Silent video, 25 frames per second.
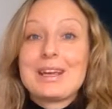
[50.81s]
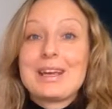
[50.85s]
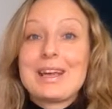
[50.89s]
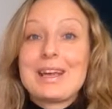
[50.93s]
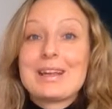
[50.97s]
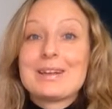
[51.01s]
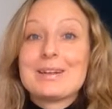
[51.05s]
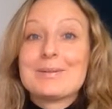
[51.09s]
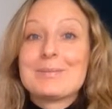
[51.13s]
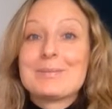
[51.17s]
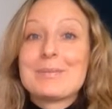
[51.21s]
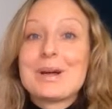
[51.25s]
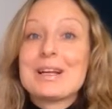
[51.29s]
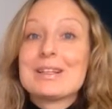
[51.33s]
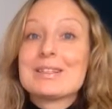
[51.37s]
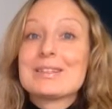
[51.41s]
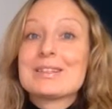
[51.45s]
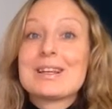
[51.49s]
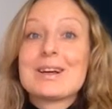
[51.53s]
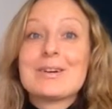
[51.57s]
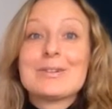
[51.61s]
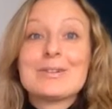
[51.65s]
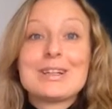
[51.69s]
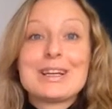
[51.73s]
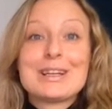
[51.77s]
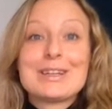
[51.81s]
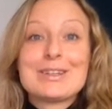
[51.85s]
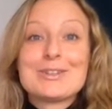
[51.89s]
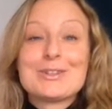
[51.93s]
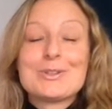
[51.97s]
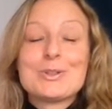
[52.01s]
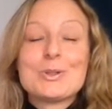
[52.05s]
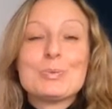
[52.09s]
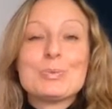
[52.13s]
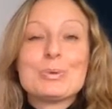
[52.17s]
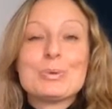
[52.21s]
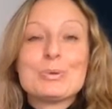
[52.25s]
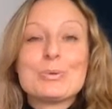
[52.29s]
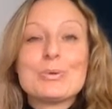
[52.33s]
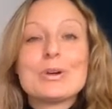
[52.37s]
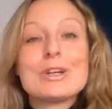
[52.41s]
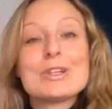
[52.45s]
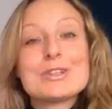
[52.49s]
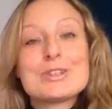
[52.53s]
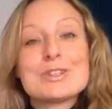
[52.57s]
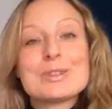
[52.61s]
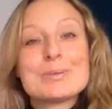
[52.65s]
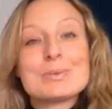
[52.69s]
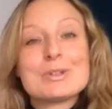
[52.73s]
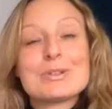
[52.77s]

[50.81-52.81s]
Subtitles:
And it might sound like a stupid question,